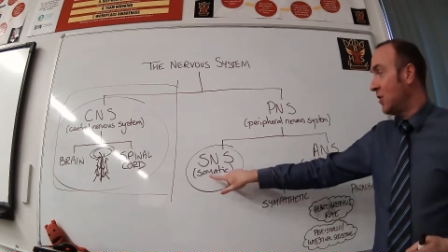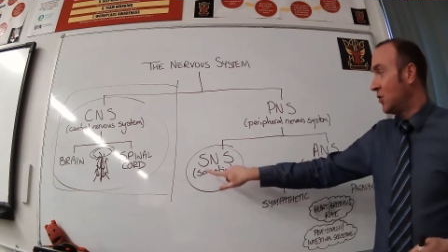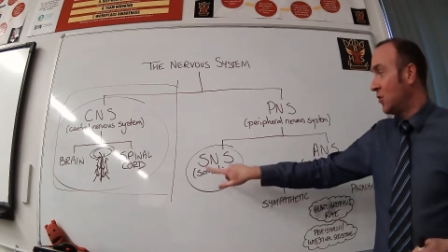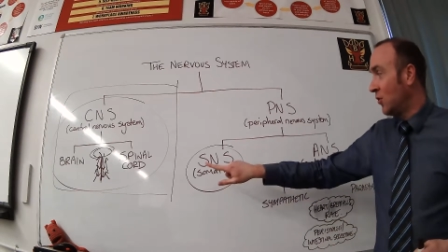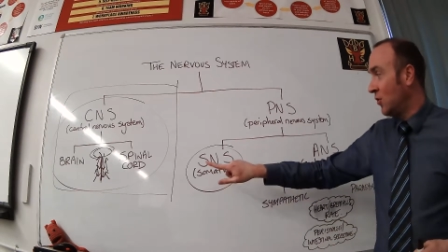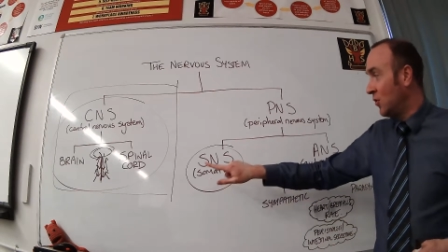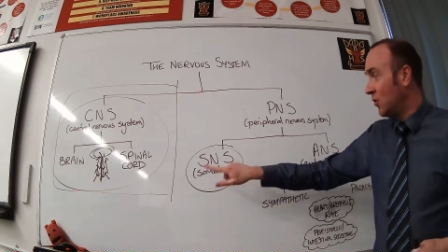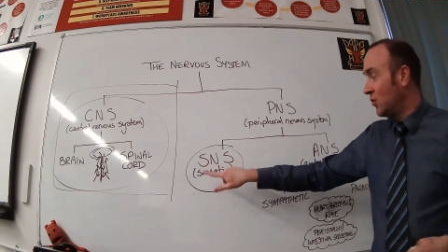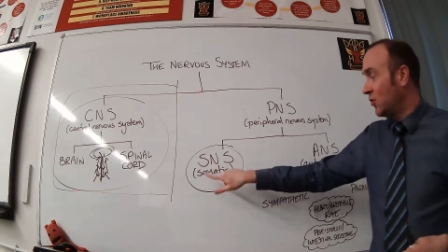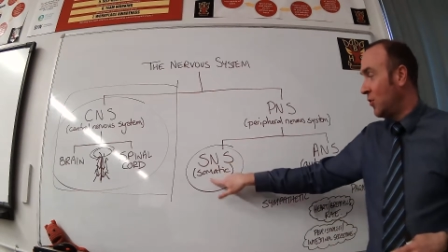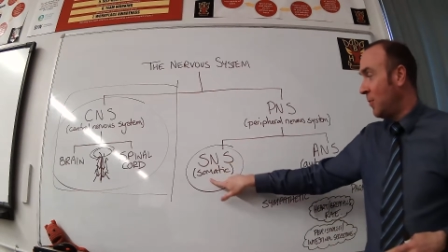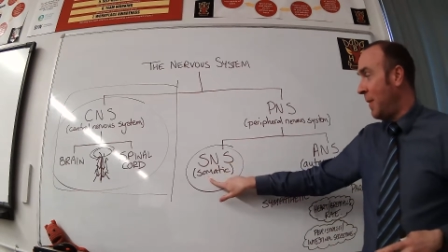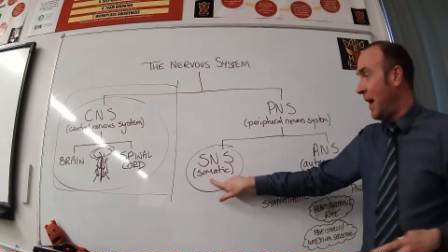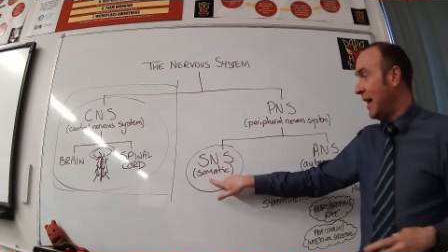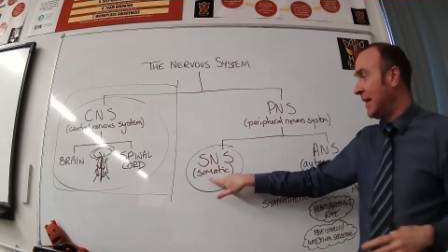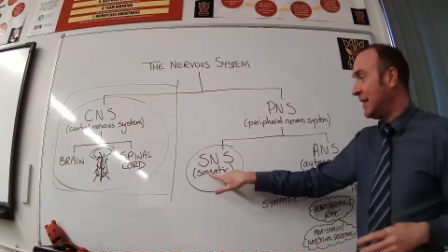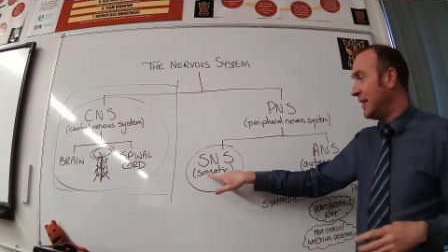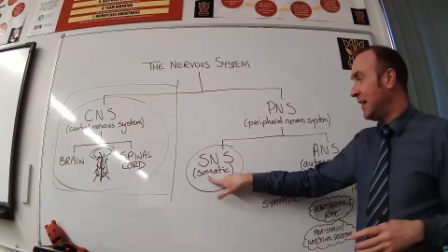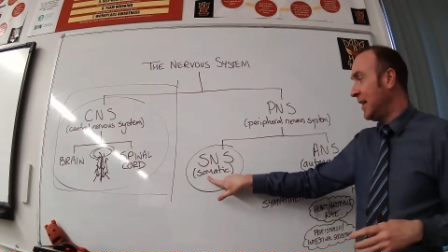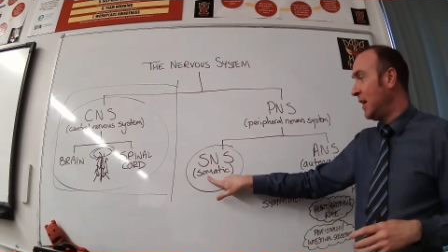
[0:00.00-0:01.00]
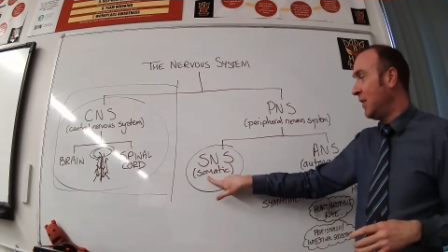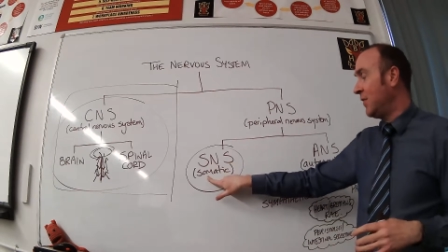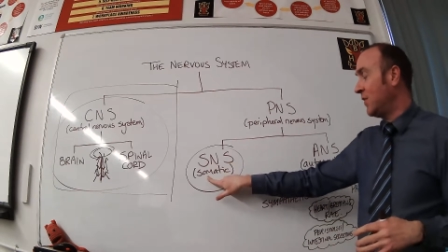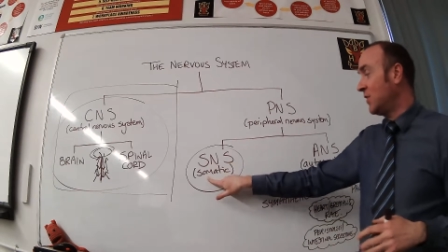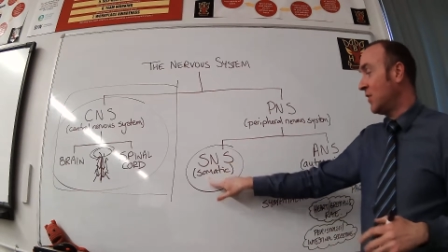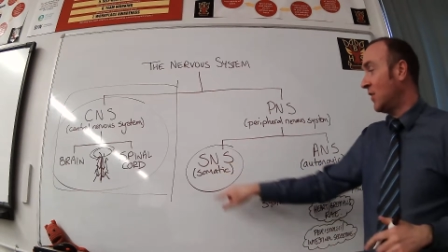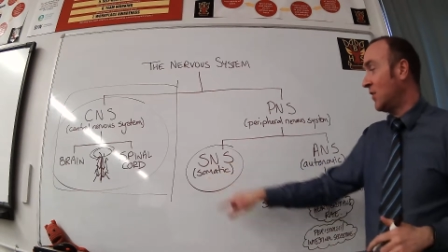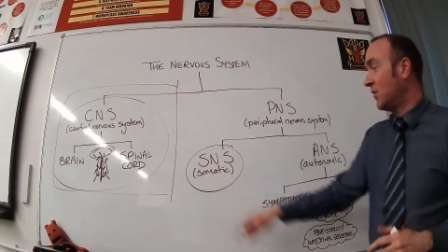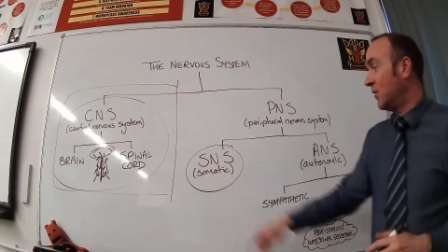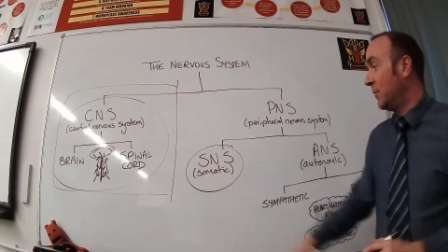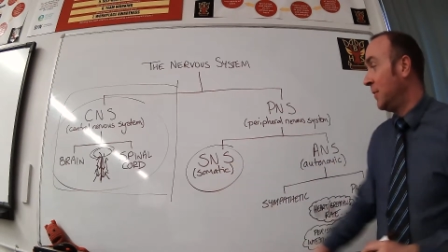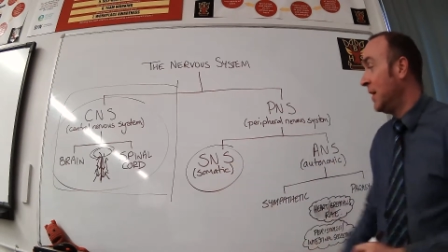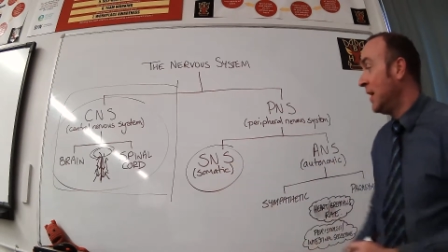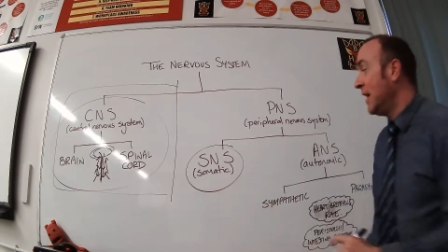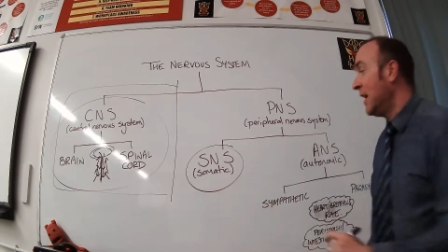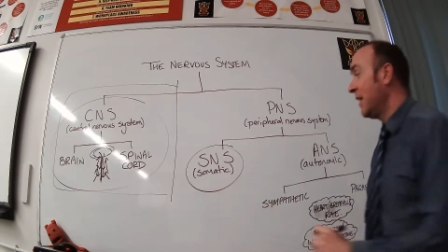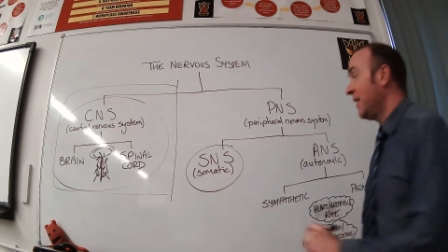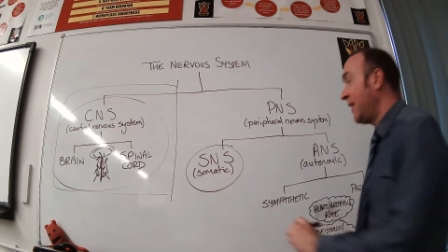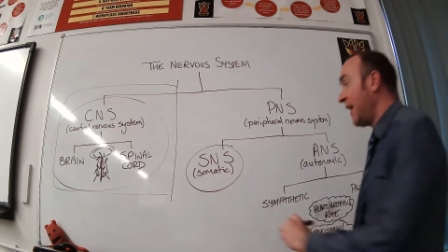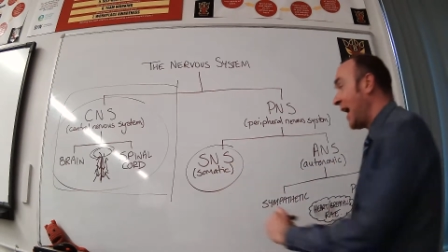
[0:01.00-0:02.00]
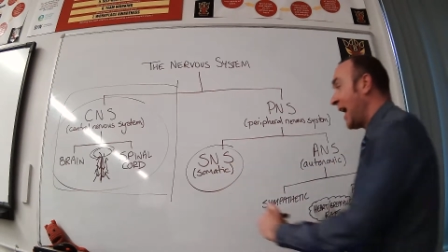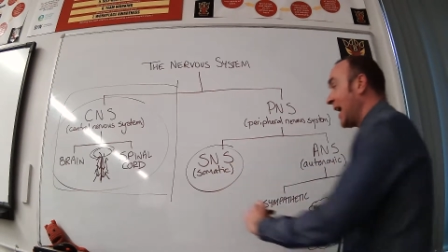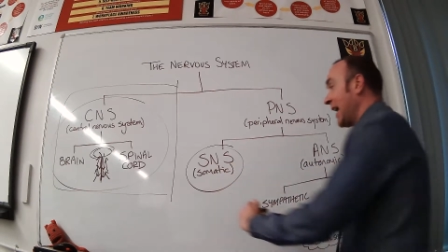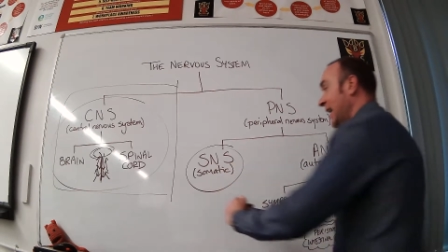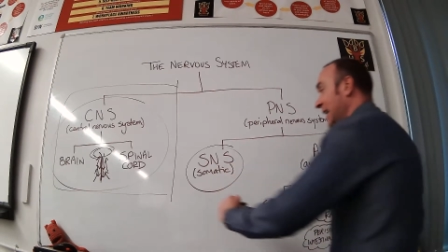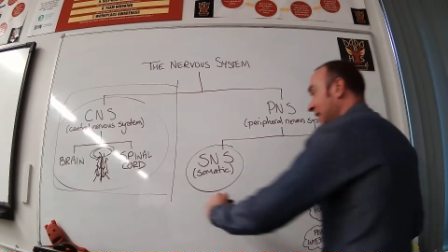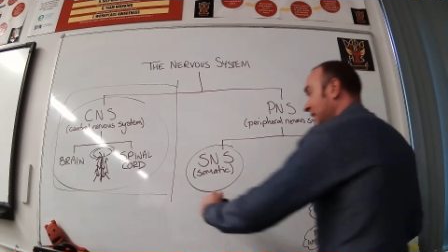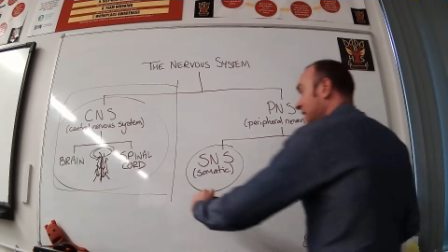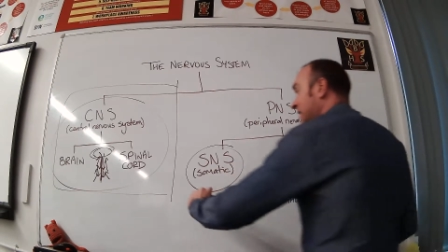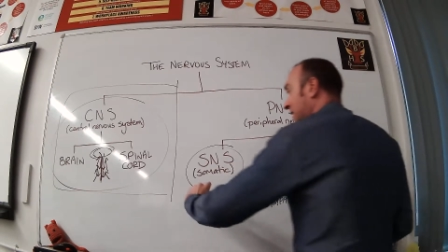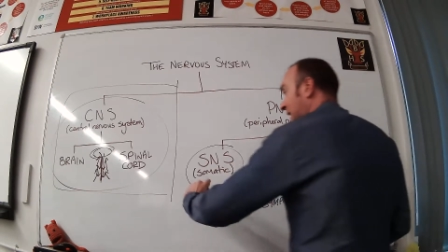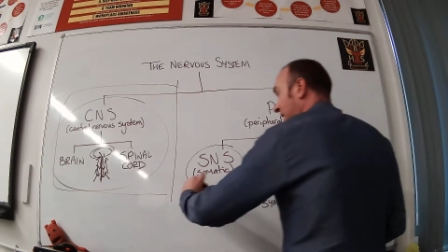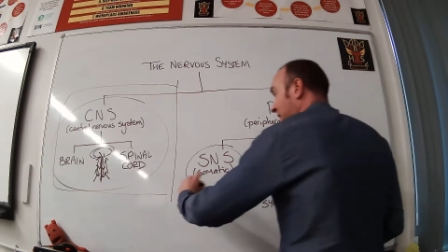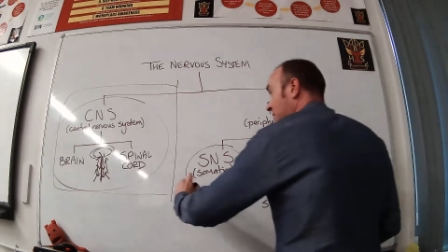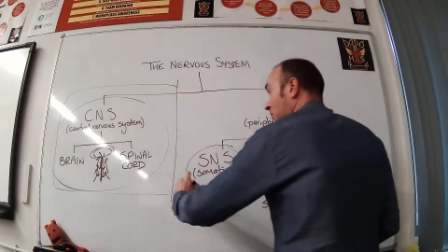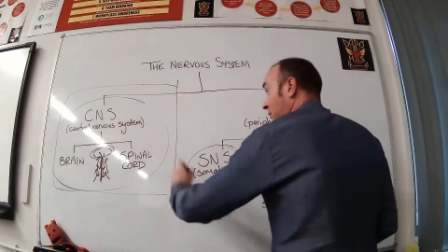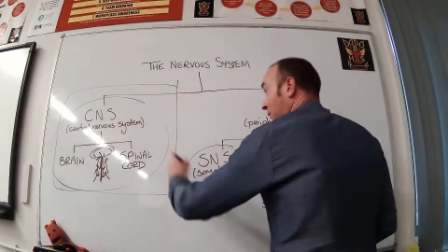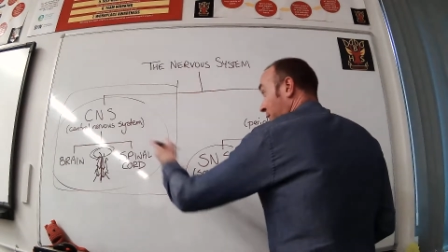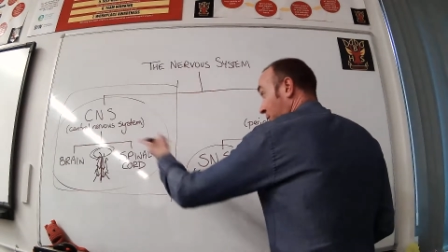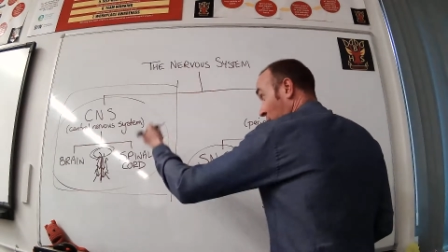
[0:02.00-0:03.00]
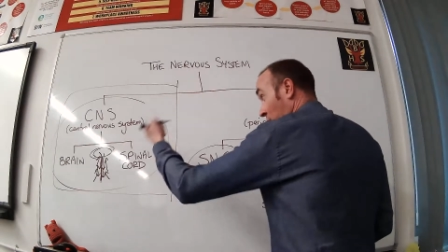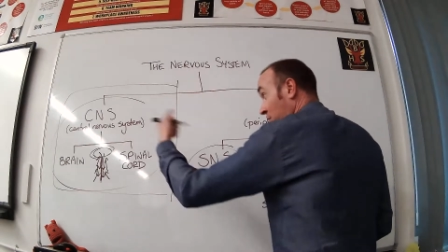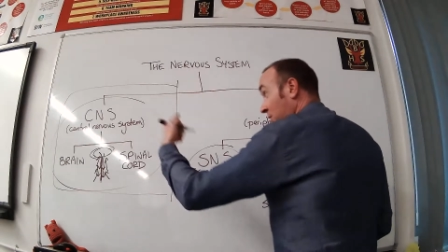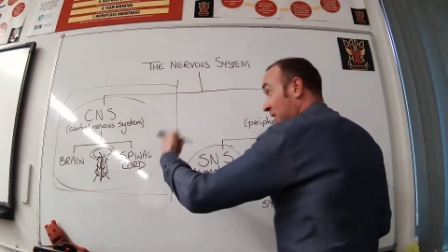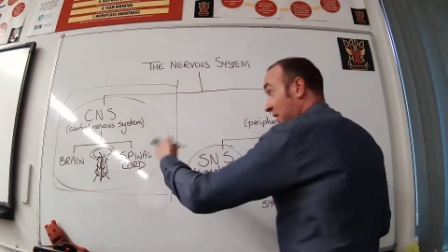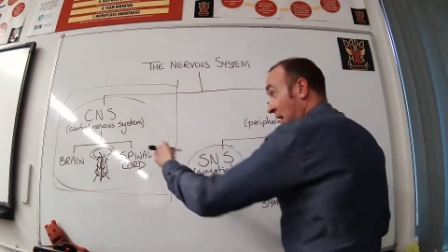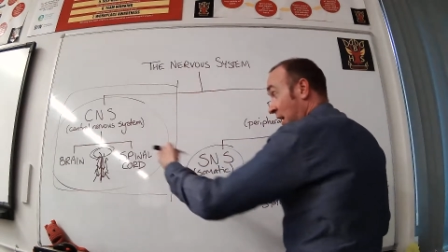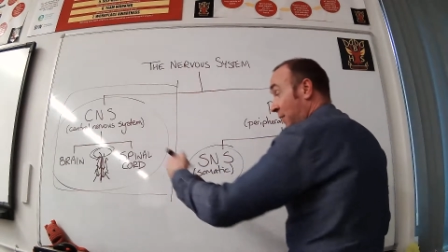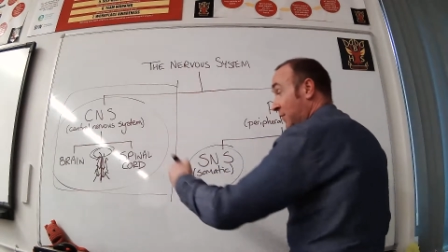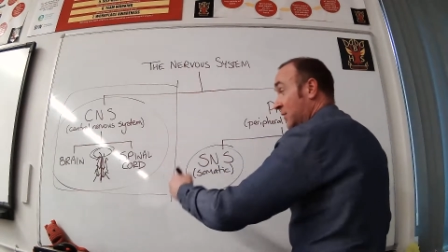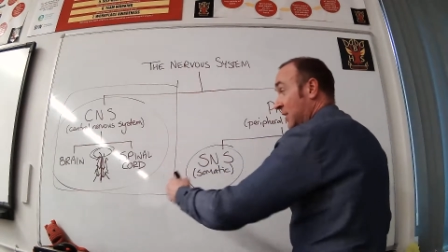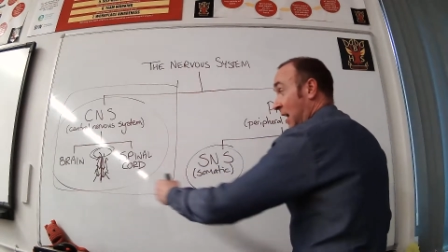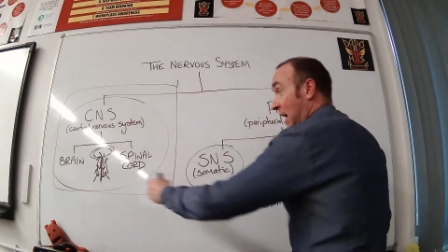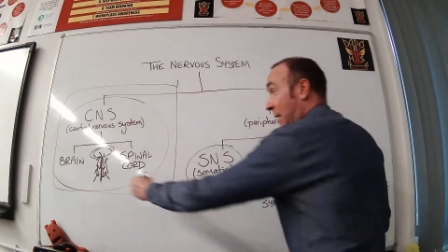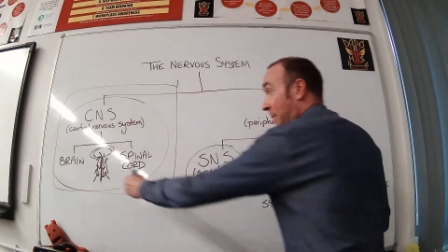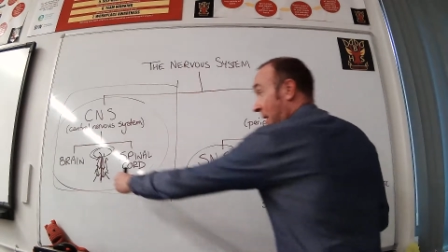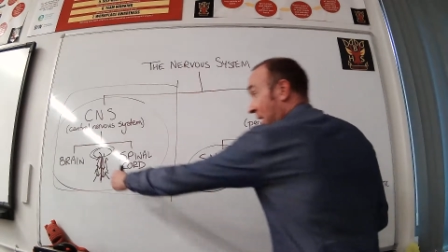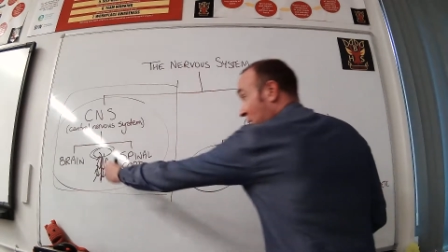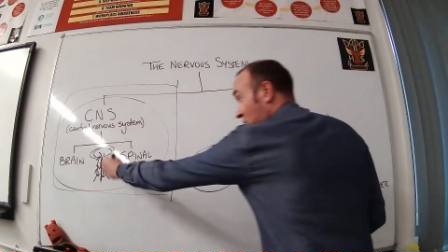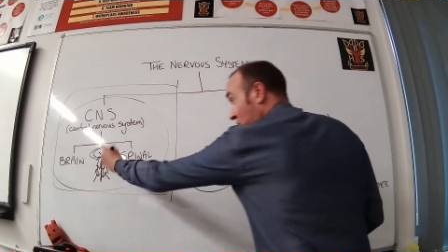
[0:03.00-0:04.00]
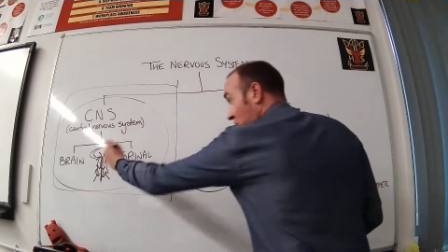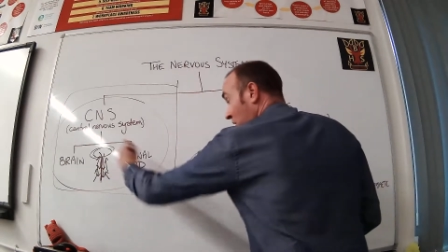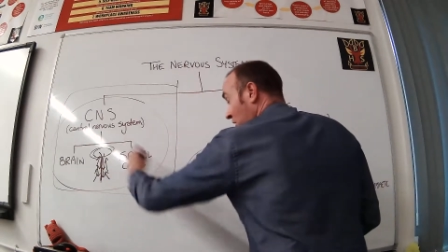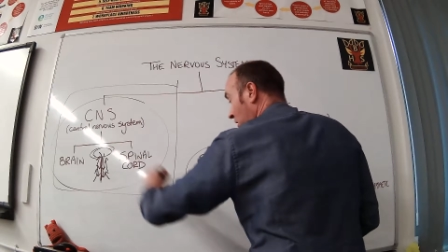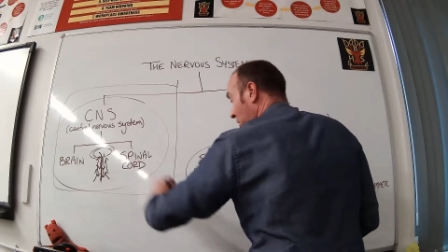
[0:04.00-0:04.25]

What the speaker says: So the somatic nervous system, that consists of those nerves that I mentioned